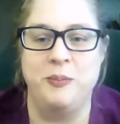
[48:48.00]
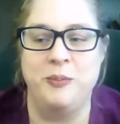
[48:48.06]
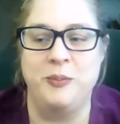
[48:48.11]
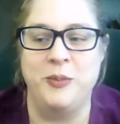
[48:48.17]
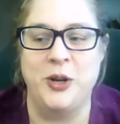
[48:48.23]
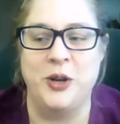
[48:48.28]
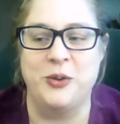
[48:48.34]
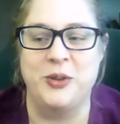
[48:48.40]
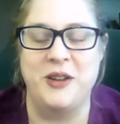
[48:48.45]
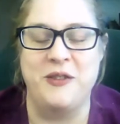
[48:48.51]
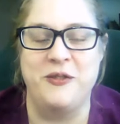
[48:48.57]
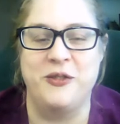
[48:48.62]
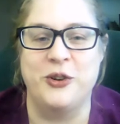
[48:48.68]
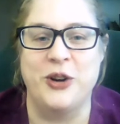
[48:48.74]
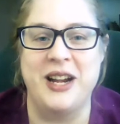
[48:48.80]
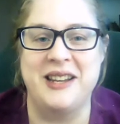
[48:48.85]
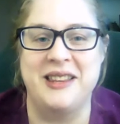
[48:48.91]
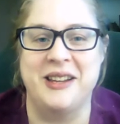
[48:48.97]
live
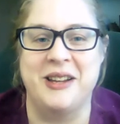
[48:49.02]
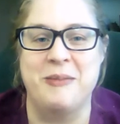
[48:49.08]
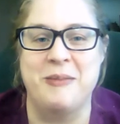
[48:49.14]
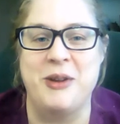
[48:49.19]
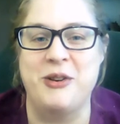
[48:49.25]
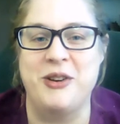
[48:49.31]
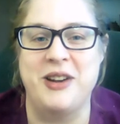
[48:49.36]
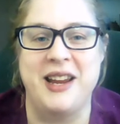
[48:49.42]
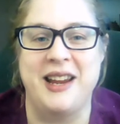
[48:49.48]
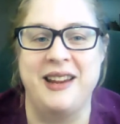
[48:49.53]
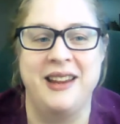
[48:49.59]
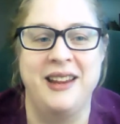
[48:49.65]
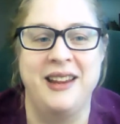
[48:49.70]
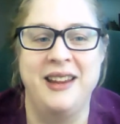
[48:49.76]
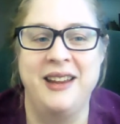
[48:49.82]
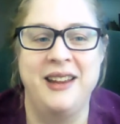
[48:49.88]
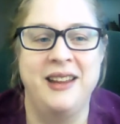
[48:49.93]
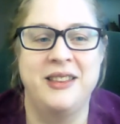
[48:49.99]
great in the community,
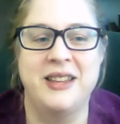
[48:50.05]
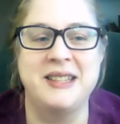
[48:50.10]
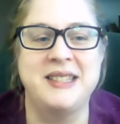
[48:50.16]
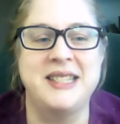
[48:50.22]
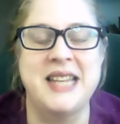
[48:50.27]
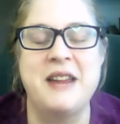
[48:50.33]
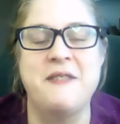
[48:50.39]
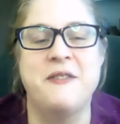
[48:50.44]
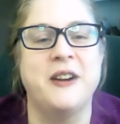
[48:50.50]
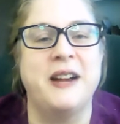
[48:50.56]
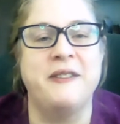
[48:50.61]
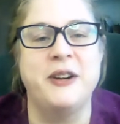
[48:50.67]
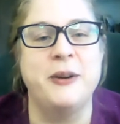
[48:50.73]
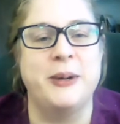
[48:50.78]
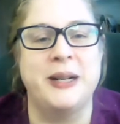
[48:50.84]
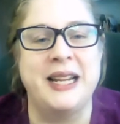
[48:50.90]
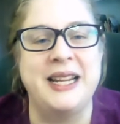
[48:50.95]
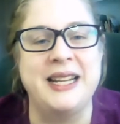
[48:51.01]
the safer
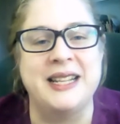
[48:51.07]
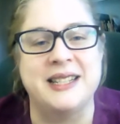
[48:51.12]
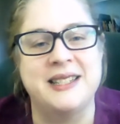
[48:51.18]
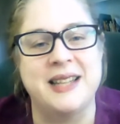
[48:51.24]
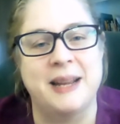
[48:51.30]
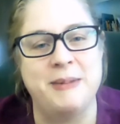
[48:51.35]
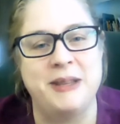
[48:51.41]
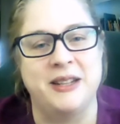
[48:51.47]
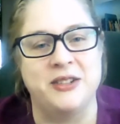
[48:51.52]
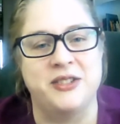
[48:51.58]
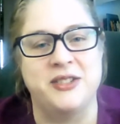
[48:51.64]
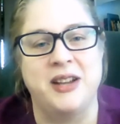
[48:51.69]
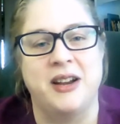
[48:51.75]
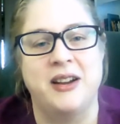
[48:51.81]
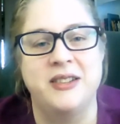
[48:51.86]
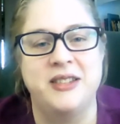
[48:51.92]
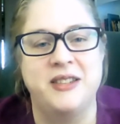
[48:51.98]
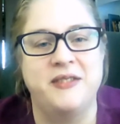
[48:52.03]
everyone is. There's
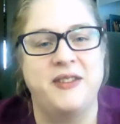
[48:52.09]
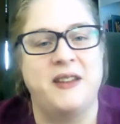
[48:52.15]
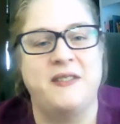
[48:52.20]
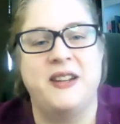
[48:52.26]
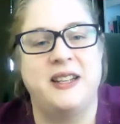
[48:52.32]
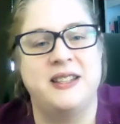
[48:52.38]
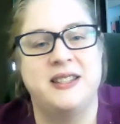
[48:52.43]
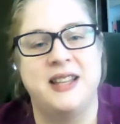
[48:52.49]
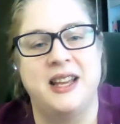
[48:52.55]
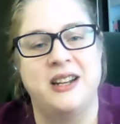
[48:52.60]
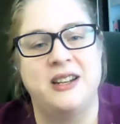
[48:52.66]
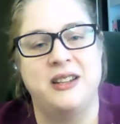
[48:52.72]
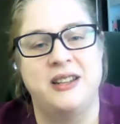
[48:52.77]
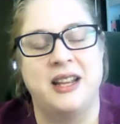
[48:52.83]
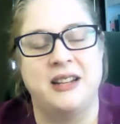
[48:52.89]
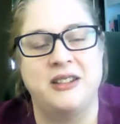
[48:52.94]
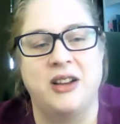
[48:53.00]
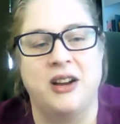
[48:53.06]
tons of evidence
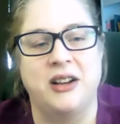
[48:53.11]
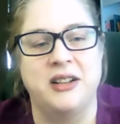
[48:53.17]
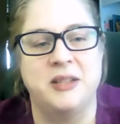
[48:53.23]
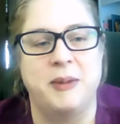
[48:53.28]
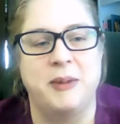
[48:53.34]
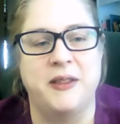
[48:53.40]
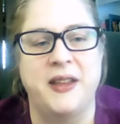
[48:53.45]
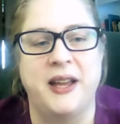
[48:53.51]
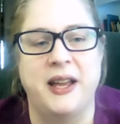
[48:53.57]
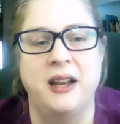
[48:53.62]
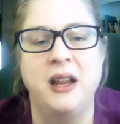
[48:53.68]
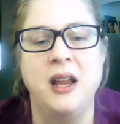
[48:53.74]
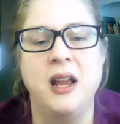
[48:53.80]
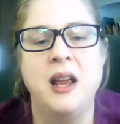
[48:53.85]
that talks about that.